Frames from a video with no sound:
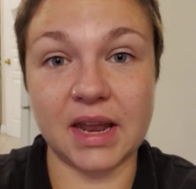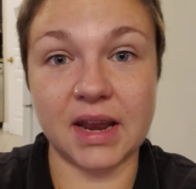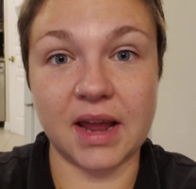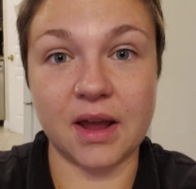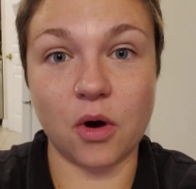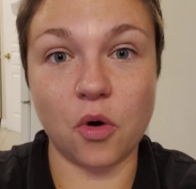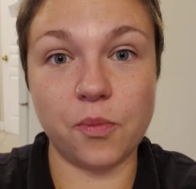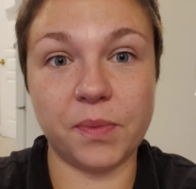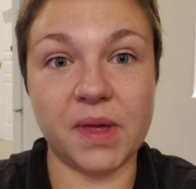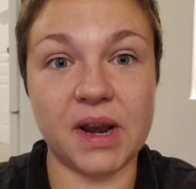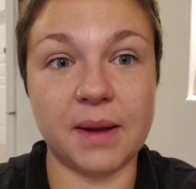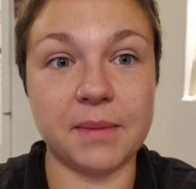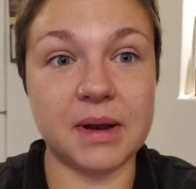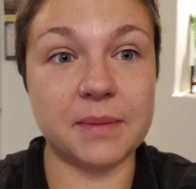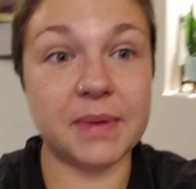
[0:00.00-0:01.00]
and I hope that
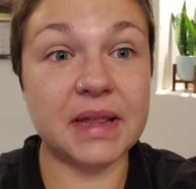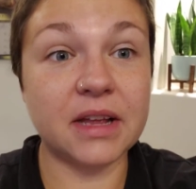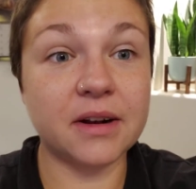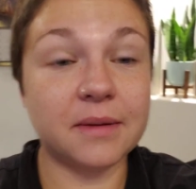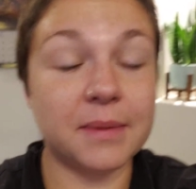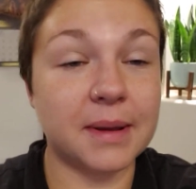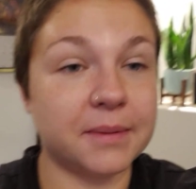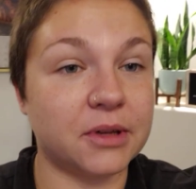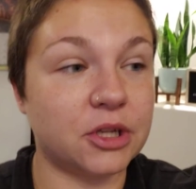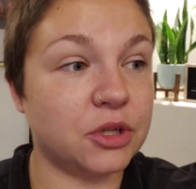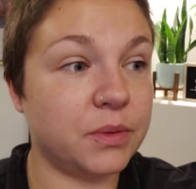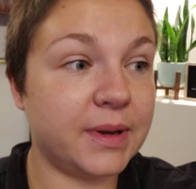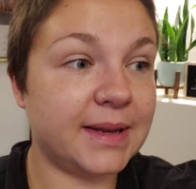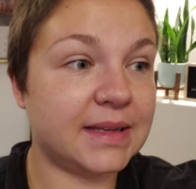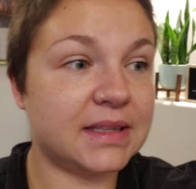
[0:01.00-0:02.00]
I'm going to be there to be able to
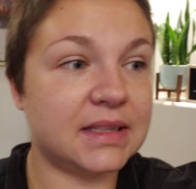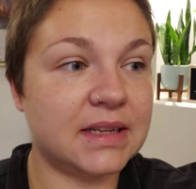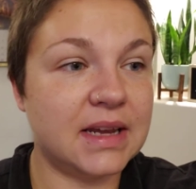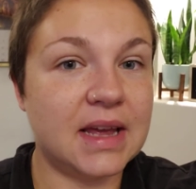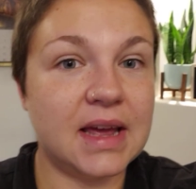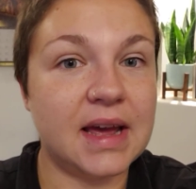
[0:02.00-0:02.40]
do it.